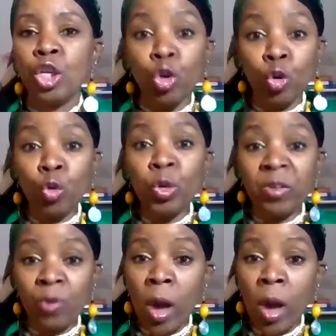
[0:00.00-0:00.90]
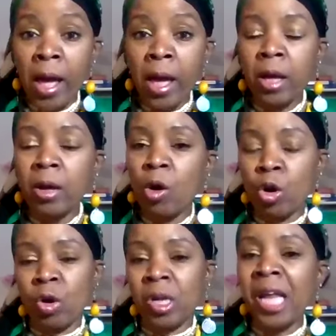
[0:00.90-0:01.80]
you give away
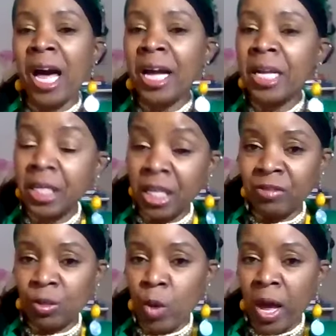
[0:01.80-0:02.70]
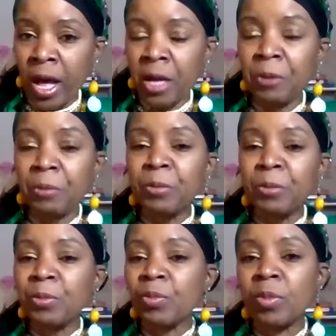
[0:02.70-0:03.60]
or your client gives away
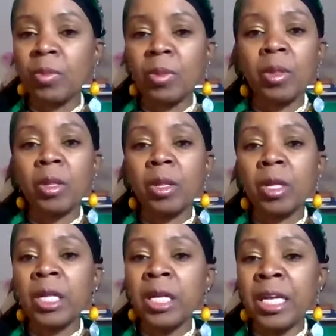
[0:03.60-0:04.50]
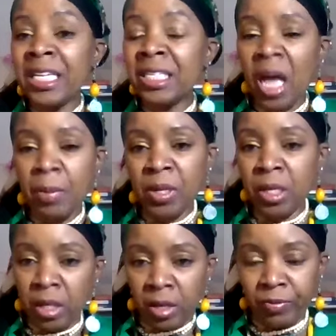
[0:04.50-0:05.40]
any type of
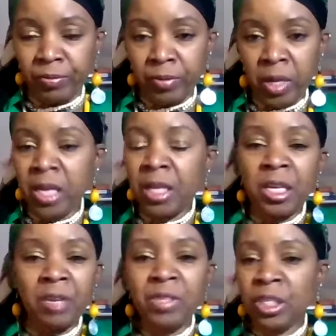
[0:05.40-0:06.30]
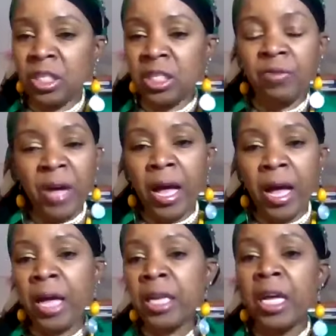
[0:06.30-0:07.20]
gift, and a gift is just
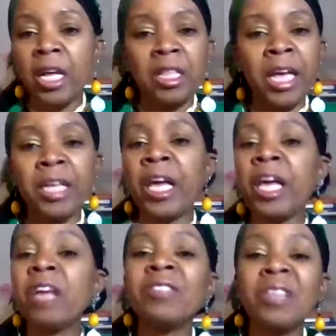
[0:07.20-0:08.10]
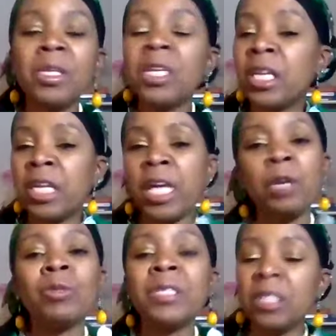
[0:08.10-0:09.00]
defined, they gave something and they
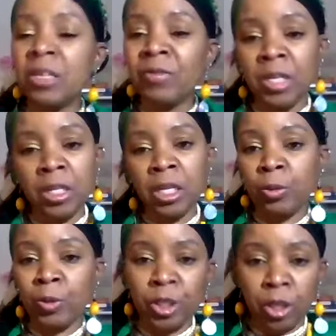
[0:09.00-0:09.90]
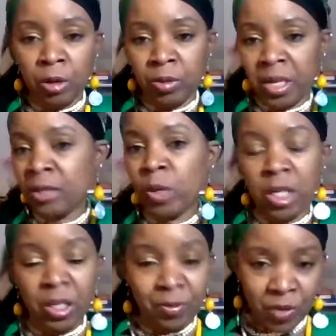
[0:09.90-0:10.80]
didn't receive anything in return. That's what
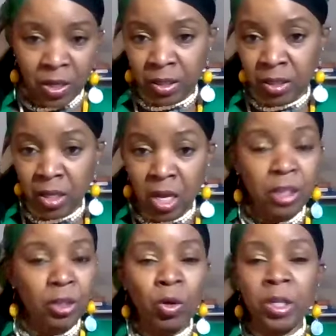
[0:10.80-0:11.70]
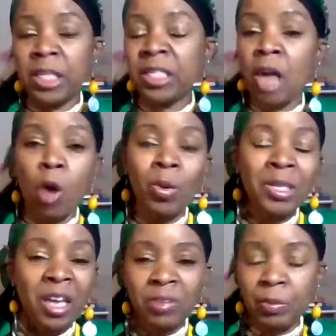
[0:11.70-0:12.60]
a gift is. So it doesn't
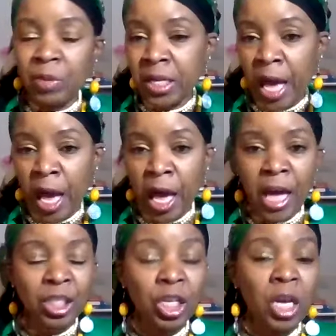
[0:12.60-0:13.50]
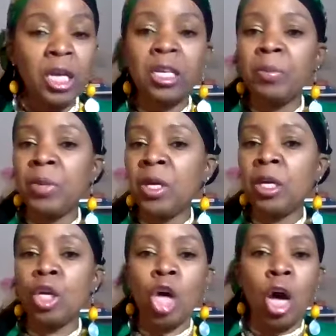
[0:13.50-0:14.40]
always have to be cash. It can
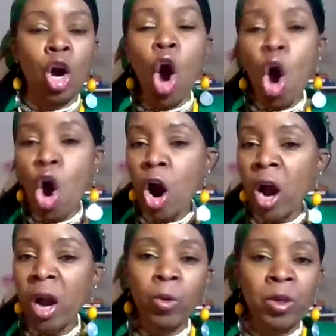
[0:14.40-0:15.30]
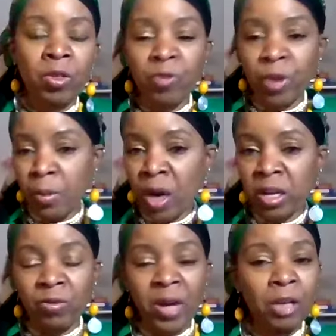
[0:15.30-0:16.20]
be a car where the fair
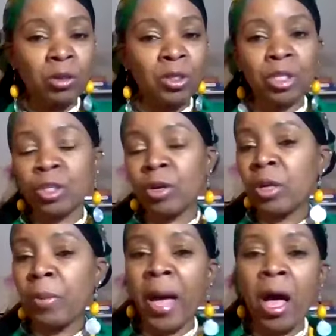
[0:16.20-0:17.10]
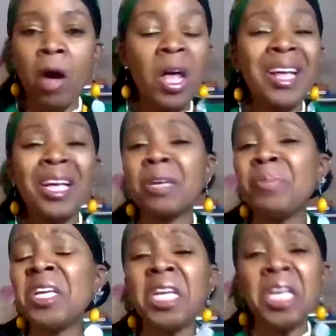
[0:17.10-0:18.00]
market value is a certain amount. It
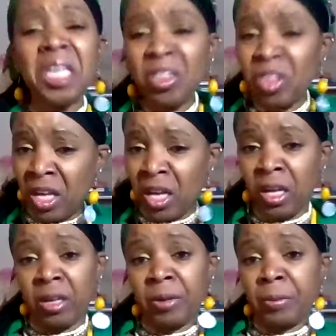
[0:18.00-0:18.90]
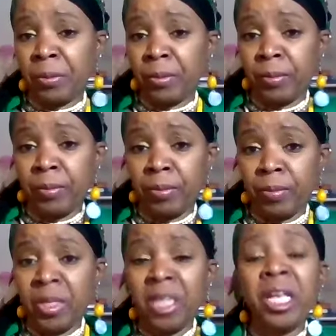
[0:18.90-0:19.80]
could be anything
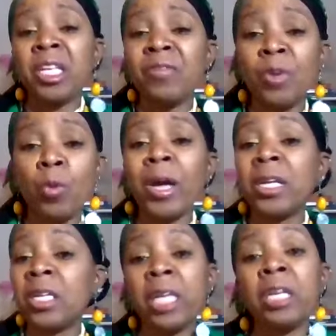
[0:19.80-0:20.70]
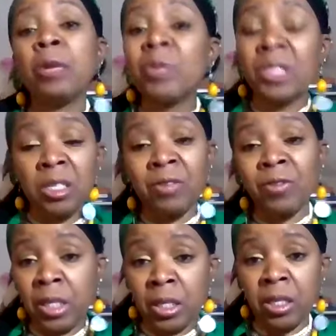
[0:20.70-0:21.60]
that they given away that they didn't
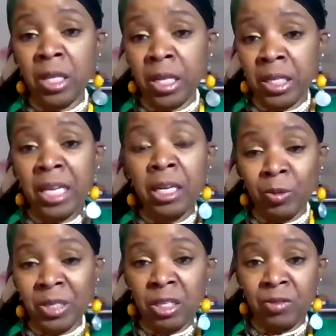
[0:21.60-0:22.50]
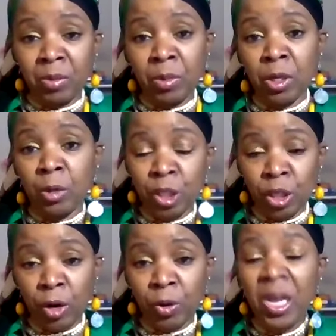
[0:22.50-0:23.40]
receive something in
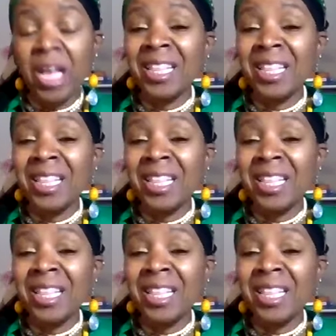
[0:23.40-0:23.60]
return.